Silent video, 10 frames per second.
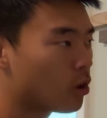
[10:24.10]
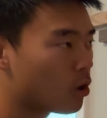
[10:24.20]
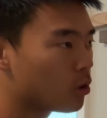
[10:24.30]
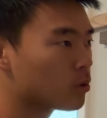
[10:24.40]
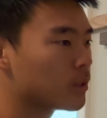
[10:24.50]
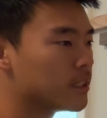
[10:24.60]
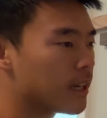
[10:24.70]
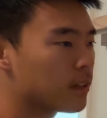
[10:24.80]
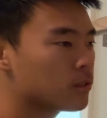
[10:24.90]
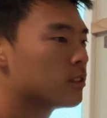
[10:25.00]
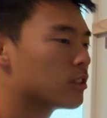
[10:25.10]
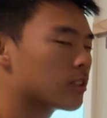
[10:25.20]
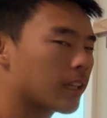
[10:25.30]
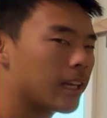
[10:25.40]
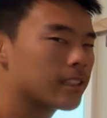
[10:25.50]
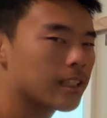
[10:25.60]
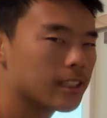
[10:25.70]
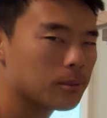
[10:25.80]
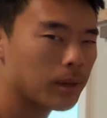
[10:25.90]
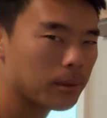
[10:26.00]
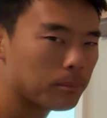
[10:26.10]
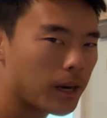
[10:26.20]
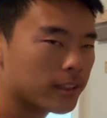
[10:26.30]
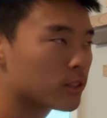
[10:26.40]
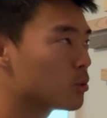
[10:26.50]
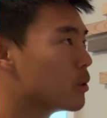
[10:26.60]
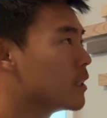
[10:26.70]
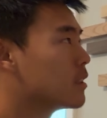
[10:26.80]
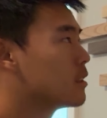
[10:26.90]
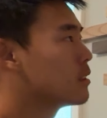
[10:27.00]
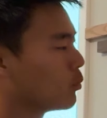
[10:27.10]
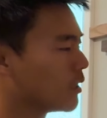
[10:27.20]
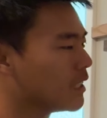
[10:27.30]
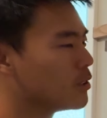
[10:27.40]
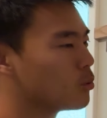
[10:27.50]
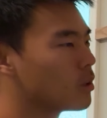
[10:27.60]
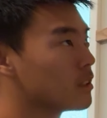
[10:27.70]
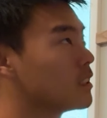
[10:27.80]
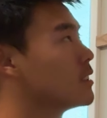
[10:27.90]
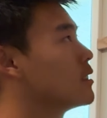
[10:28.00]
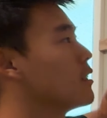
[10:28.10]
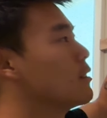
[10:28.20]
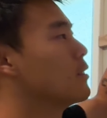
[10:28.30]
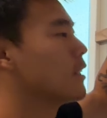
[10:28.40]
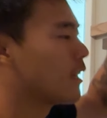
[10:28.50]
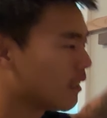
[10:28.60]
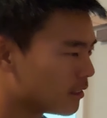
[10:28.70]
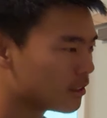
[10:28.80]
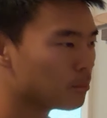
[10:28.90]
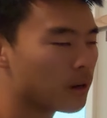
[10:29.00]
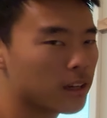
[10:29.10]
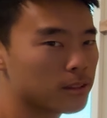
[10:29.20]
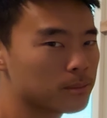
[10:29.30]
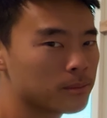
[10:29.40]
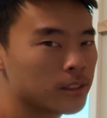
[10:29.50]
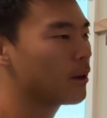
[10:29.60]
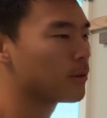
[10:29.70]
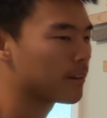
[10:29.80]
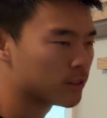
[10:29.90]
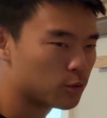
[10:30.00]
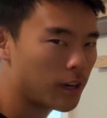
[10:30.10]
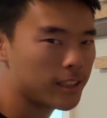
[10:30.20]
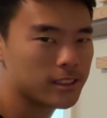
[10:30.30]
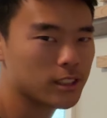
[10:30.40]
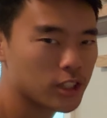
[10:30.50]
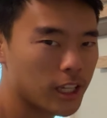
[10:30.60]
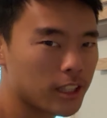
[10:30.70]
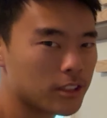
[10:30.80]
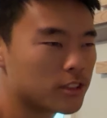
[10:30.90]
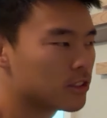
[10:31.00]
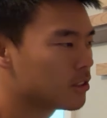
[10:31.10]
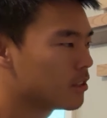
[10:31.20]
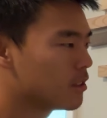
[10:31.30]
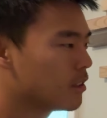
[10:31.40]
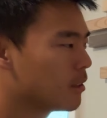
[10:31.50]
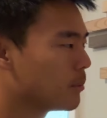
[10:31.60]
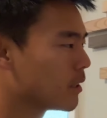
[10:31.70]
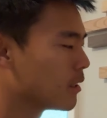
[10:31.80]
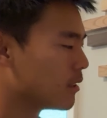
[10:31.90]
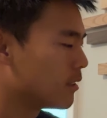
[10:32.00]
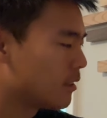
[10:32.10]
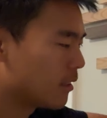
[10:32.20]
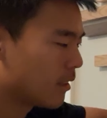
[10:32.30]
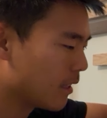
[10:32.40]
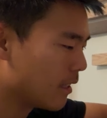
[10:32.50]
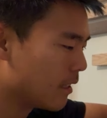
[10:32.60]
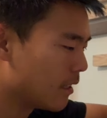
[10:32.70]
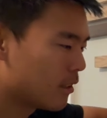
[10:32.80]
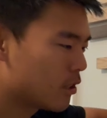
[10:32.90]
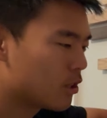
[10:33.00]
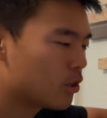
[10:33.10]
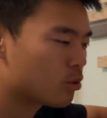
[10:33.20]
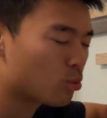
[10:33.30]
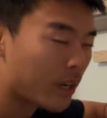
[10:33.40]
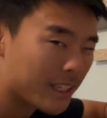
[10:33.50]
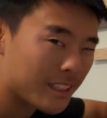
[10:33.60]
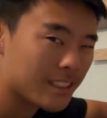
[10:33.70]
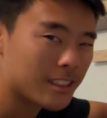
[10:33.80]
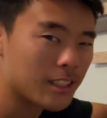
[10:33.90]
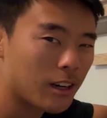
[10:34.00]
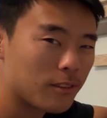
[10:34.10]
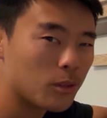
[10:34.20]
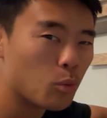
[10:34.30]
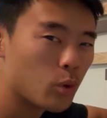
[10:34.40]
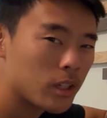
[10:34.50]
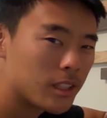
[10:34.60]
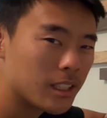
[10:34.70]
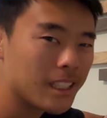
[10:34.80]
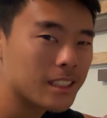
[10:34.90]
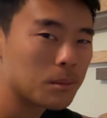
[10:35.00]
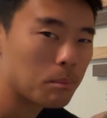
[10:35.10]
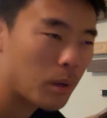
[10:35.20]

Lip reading: all the way down, just in case I need to make minor tweaks with each one instead of getting to the bottom and we have drastic change, because the straightness of the wood isn't